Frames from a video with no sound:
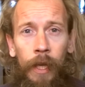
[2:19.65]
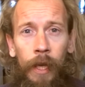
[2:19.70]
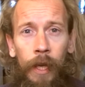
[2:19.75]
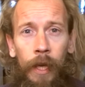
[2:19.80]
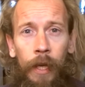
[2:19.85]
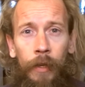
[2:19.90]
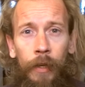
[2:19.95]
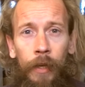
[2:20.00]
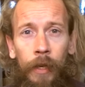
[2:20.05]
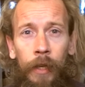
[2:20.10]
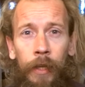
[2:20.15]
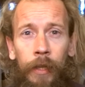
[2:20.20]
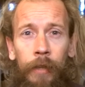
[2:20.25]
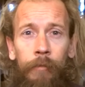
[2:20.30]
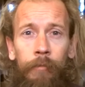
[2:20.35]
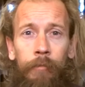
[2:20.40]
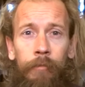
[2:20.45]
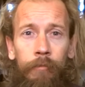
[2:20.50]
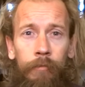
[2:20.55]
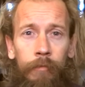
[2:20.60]
And
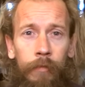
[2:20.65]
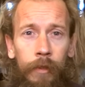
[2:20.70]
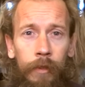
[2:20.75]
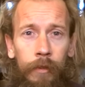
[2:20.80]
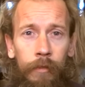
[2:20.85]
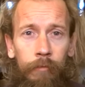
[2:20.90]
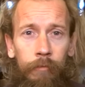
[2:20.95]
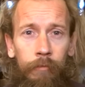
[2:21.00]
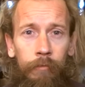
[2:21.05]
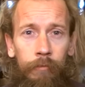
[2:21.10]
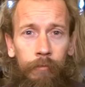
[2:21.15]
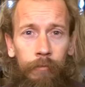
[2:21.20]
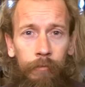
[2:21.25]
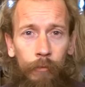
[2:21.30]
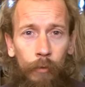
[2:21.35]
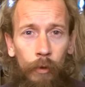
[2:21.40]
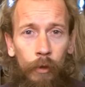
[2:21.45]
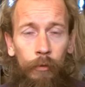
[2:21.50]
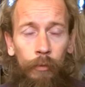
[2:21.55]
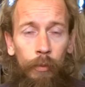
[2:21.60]
I
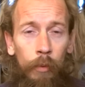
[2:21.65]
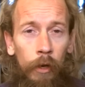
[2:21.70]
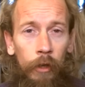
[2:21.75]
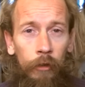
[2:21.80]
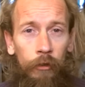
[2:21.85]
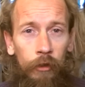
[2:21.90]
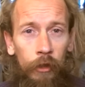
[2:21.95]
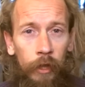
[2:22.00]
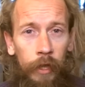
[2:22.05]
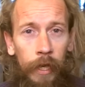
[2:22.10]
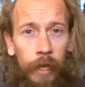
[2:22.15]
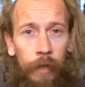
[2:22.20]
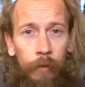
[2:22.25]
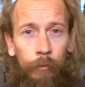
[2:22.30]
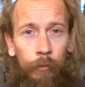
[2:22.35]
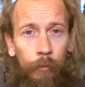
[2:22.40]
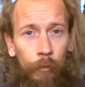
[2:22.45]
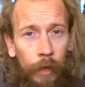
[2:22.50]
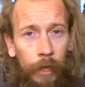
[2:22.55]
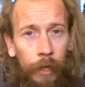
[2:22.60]
was watching it
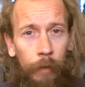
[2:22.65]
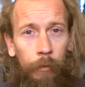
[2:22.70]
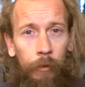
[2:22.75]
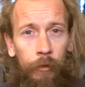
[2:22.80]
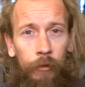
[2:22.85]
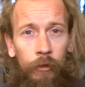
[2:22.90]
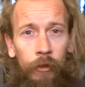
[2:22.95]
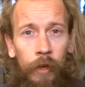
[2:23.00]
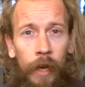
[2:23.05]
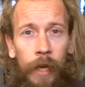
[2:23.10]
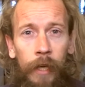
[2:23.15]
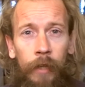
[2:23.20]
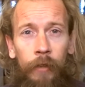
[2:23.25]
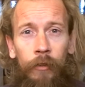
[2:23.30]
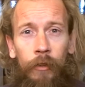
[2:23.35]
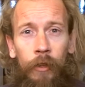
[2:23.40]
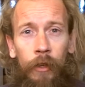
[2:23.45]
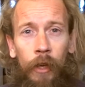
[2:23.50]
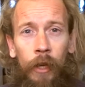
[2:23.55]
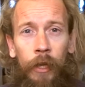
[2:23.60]
and when it would
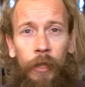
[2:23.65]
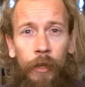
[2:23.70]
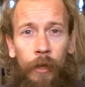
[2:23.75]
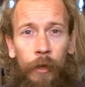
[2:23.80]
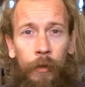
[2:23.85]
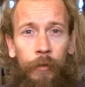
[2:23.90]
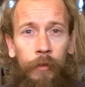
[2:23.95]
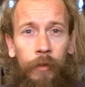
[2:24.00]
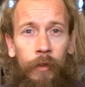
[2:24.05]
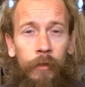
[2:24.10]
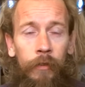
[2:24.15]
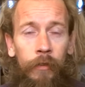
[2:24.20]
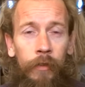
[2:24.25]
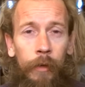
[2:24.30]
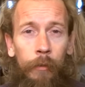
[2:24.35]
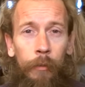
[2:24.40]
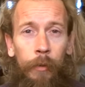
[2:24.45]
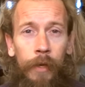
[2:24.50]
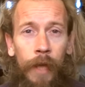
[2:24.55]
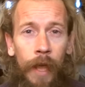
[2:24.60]
change, and I noticed
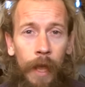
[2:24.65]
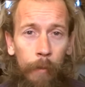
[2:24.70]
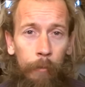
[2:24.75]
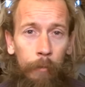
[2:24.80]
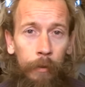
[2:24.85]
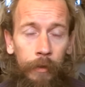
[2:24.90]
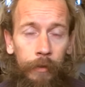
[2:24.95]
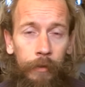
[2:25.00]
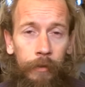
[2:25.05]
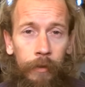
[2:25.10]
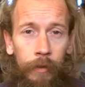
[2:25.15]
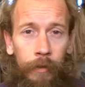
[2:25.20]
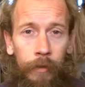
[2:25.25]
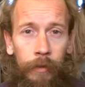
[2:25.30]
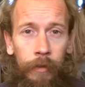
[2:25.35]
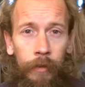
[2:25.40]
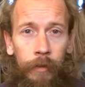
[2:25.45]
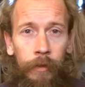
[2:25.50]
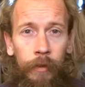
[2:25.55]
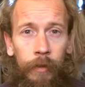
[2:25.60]
it would happen
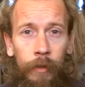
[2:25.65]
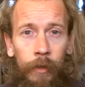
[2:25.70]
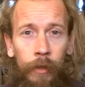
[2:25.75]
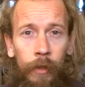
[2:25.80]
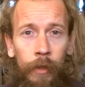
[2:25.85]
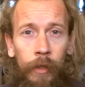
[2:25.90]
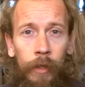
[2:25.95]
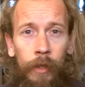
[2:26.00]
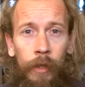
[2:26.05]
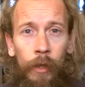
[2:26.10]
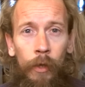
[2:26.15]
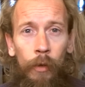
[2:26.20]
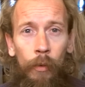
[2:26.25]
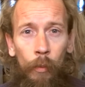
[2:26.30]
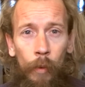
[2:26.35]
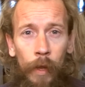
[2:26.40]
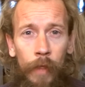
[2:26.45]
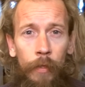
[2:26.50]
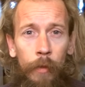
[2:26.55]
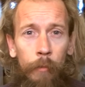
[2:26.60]

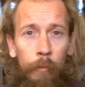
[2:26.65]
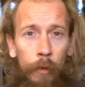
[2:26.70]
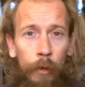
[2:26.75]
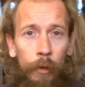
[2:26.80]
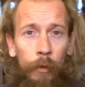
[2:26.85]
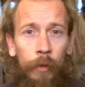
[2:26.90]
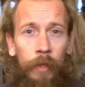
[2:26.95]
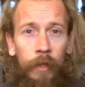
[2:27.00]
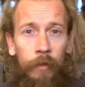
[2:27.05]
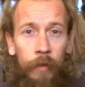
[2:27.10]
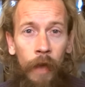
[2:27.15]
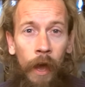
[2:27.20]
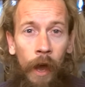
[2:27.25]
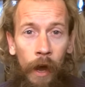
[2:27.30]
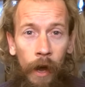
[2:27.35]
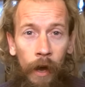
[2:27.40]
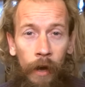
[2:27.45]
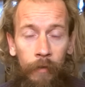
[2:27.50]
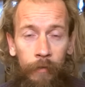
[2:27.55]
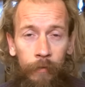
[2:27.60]
when the moon is
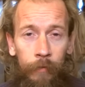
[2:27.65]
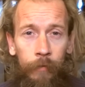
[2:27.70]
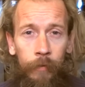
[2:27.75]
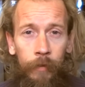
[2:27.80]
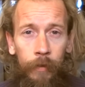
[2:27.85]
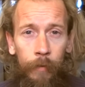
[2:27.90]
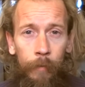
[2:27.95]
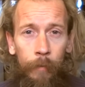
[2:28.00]
half,